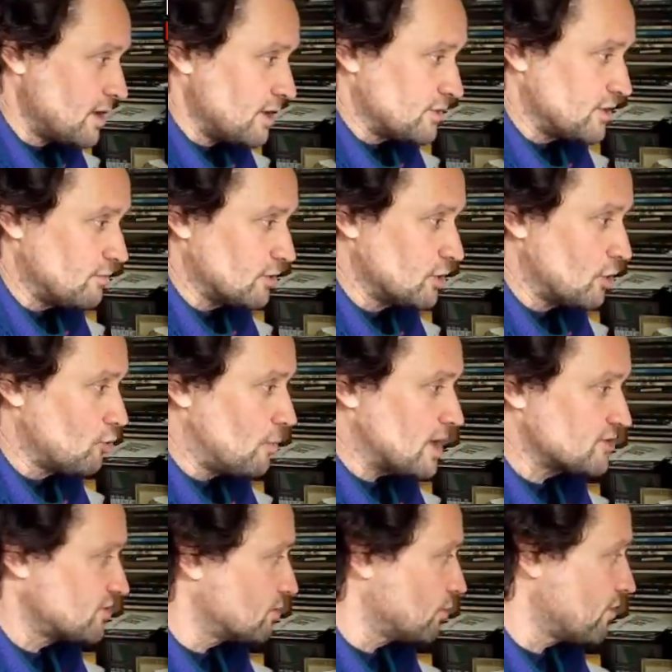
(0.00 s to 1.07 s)
there were
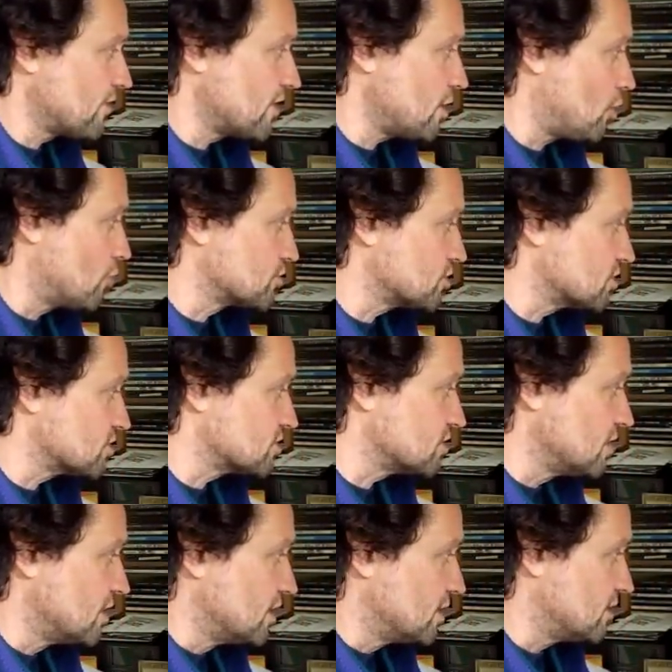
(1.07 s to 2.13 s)
there were 3 options
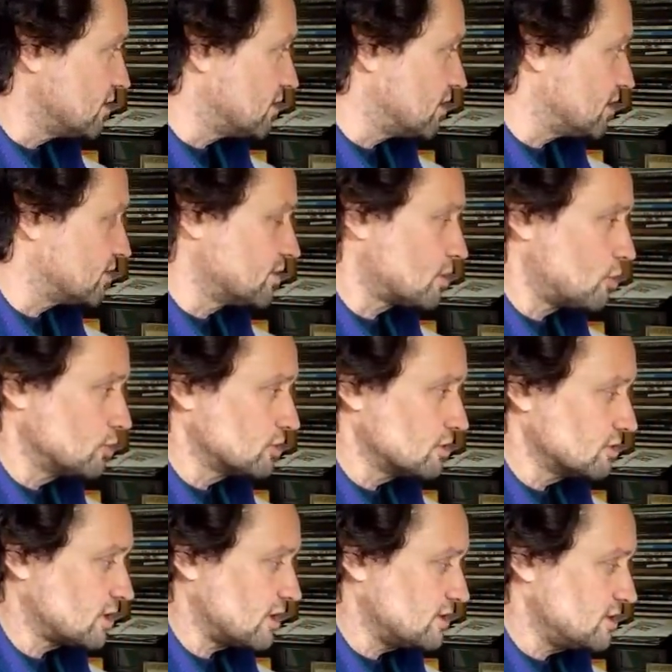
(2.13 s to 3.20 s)
at the
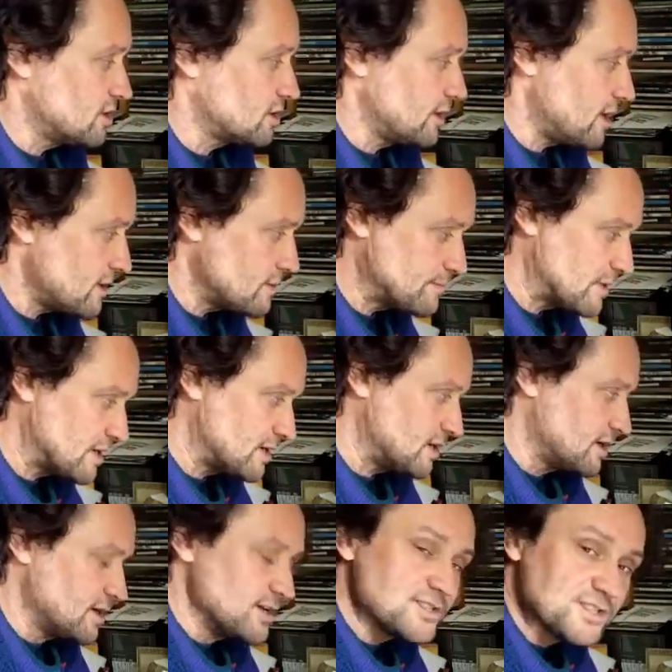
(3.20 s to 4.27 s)
Content ID claim
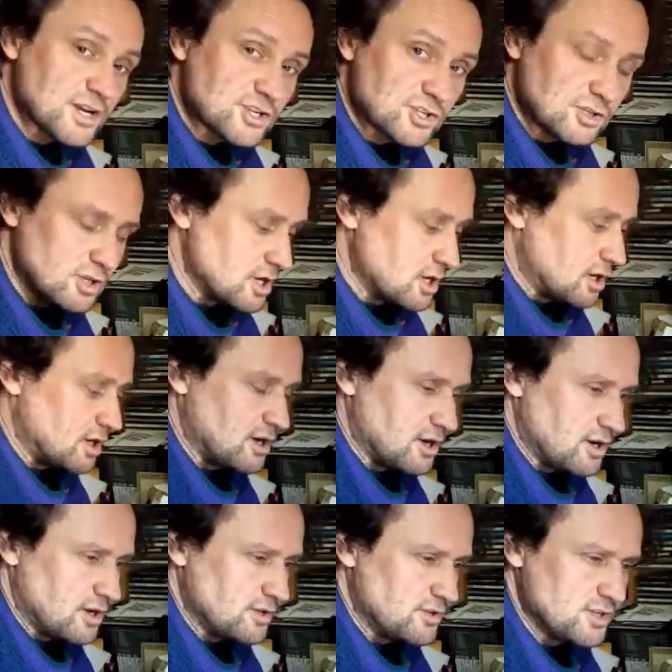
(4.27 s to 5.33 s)
section.
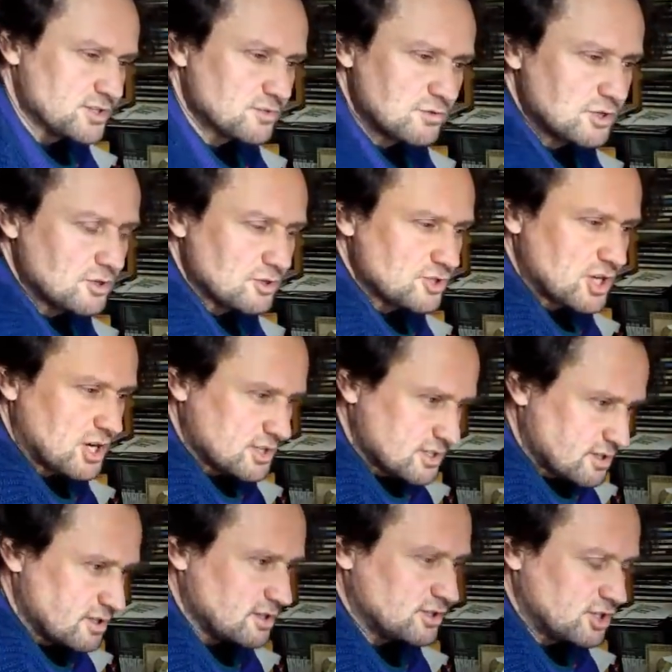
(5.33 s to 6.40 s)
This video just
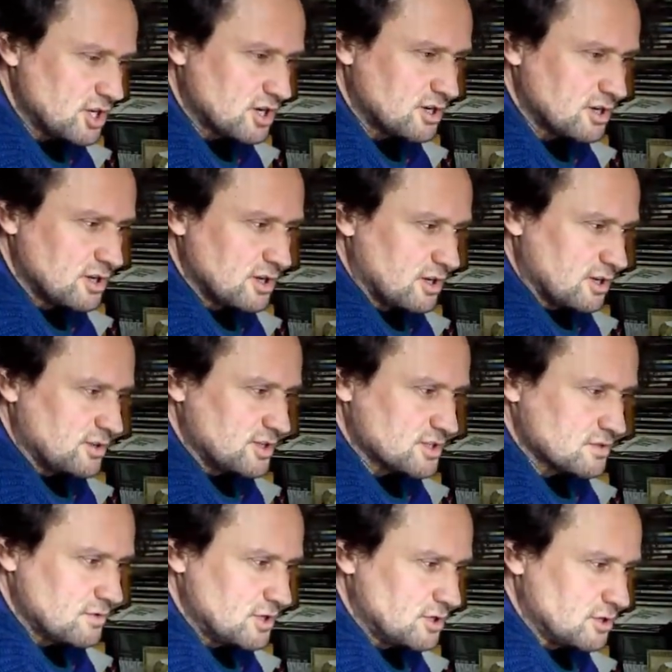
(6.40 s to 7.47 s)
tick, this
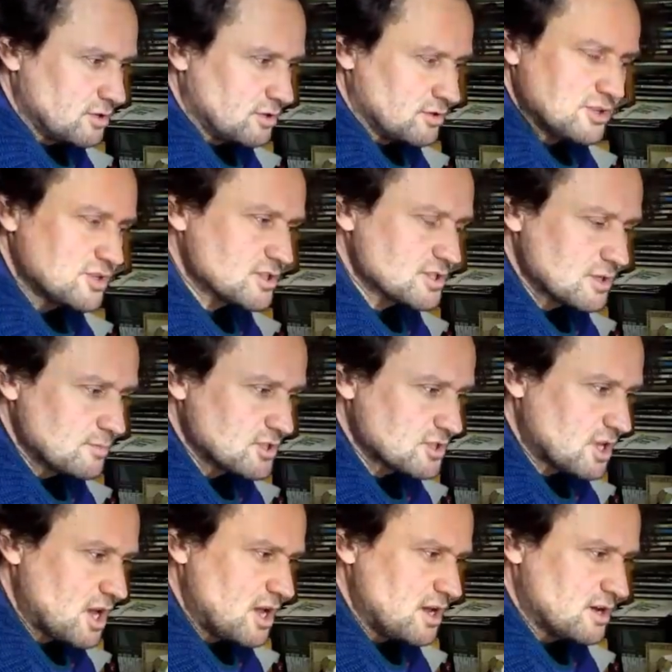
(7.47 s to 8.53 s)
video, this is a
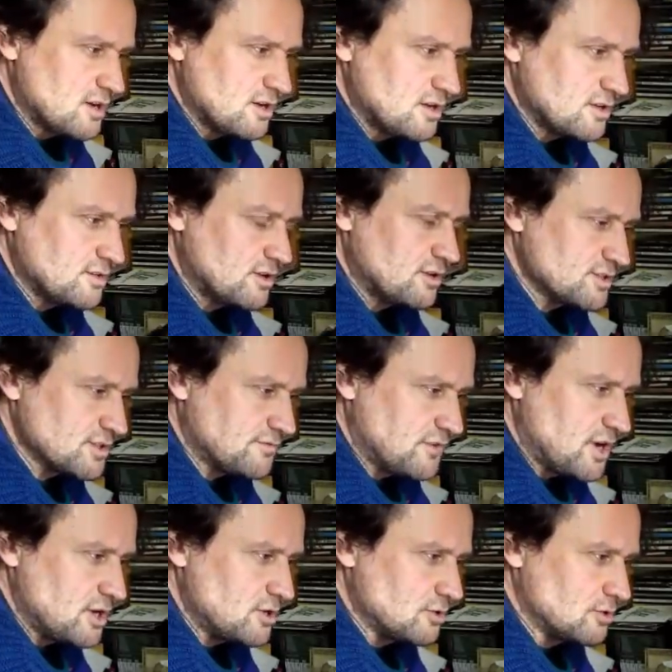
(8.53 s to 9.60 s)
mistake, there is a
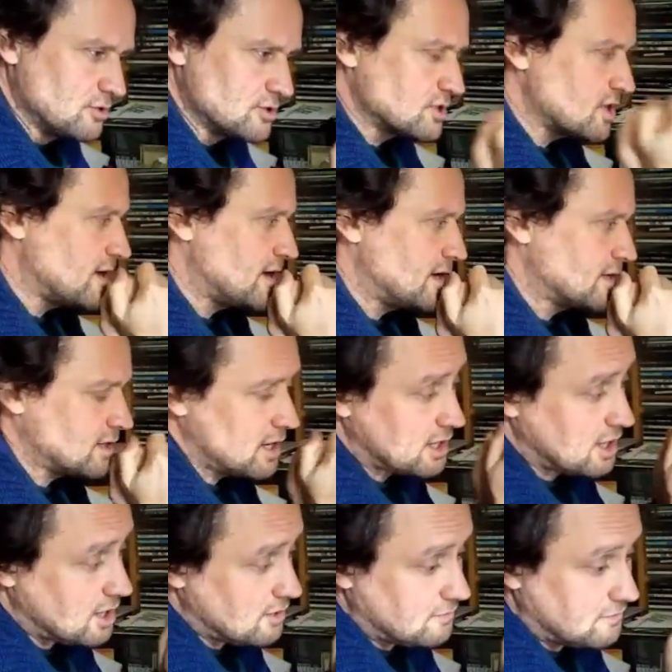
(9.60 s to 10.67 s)
fair use, and I
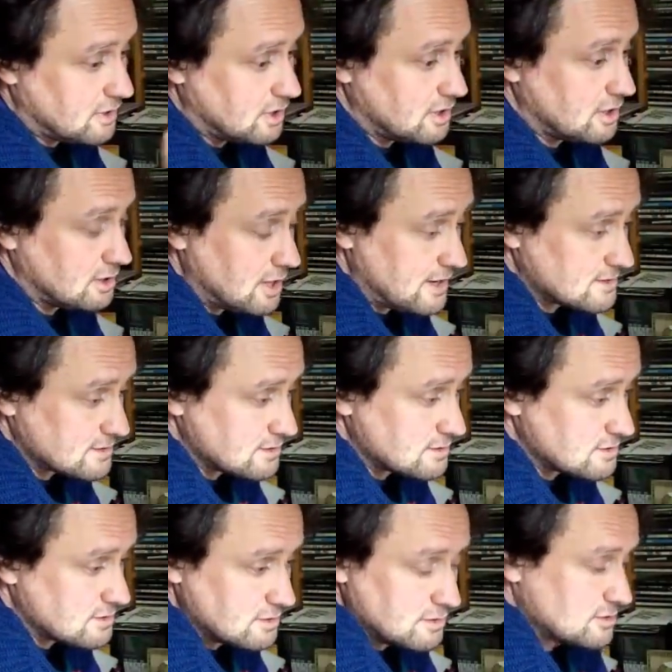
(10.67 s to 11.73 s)
have a
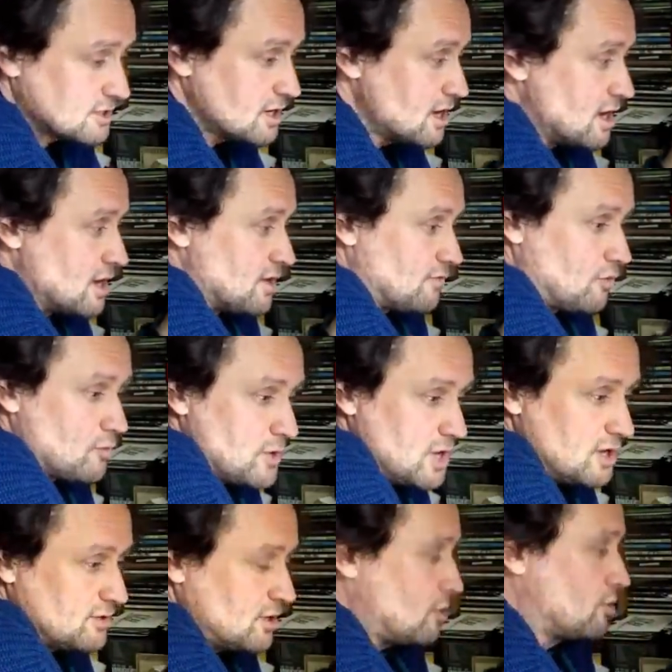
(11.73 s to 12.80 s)
license. You see, for
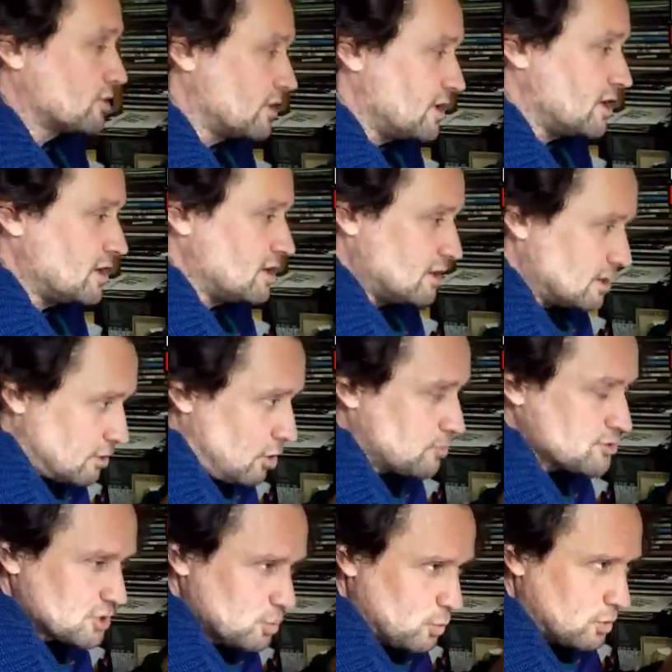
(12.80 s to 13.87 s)
me the only
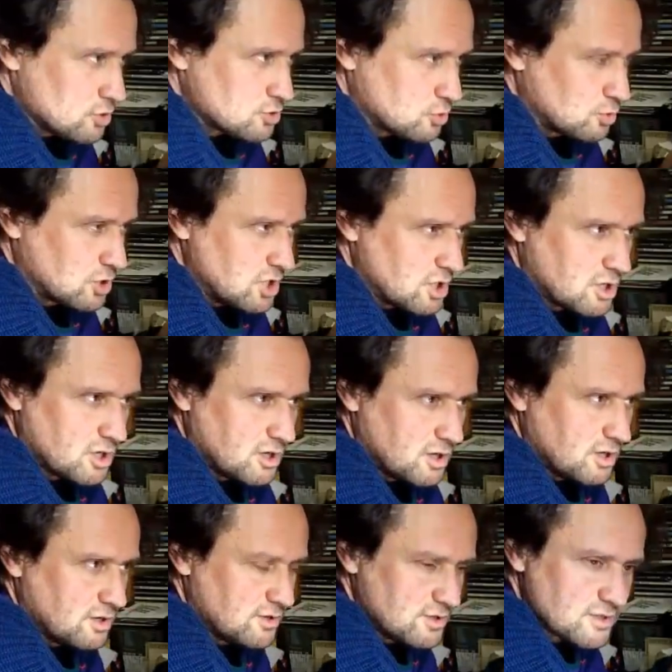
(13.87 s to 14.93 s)
option was to tick
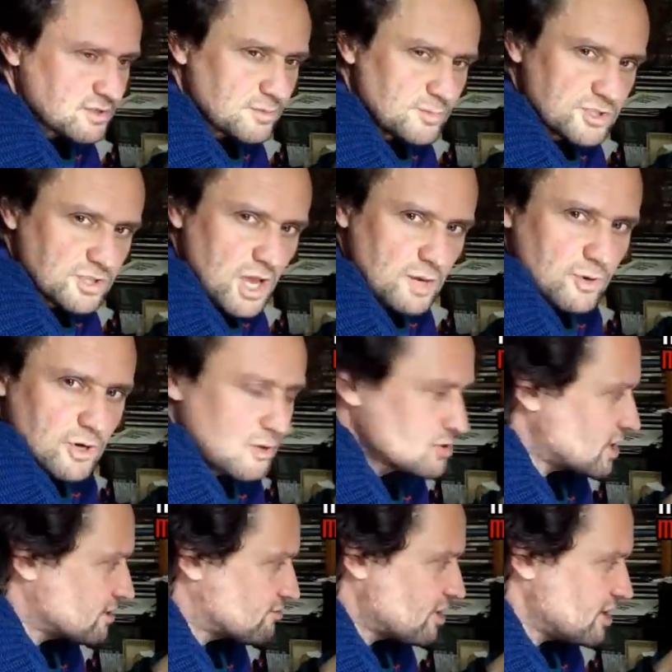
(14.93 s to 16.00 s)
this is a mistake, because
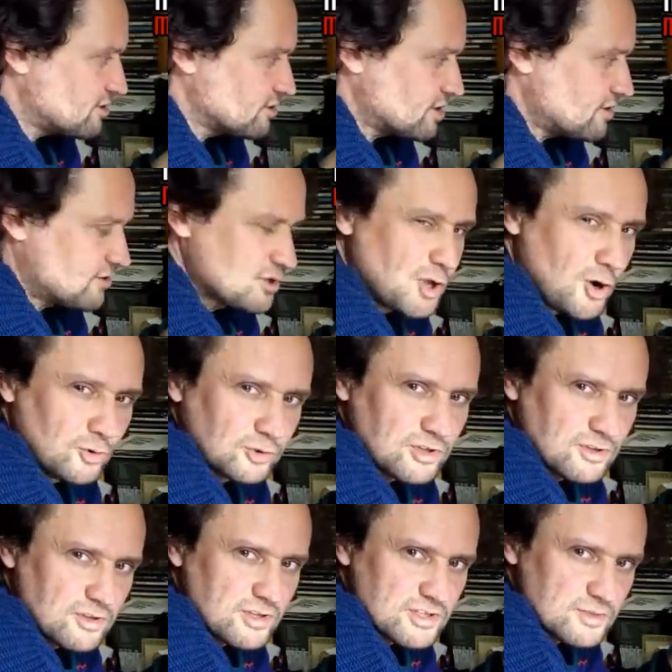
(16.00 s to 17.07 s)
I created every note
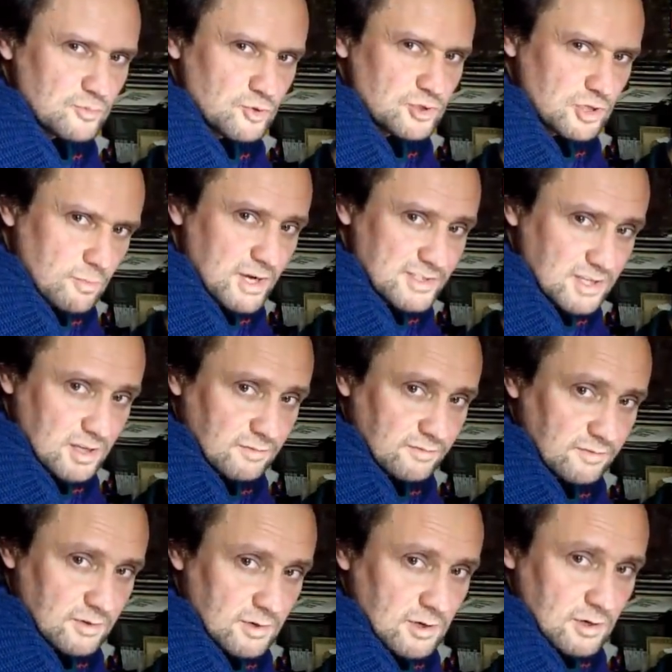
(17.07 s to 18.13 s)
in this music myself.
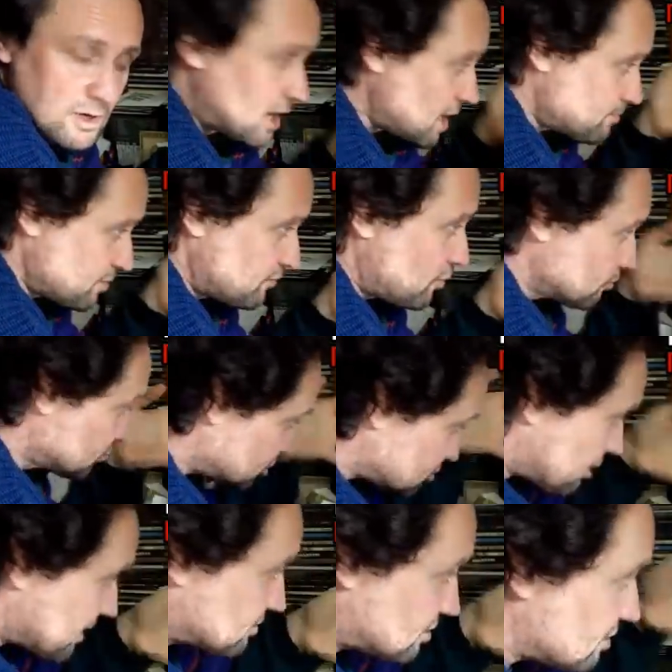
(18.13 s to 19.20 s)
I performed it
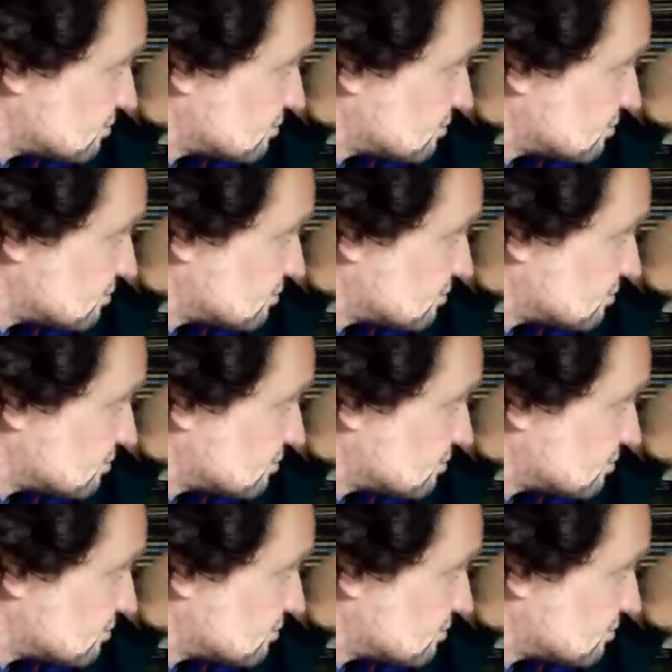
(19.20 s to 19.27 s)
right here,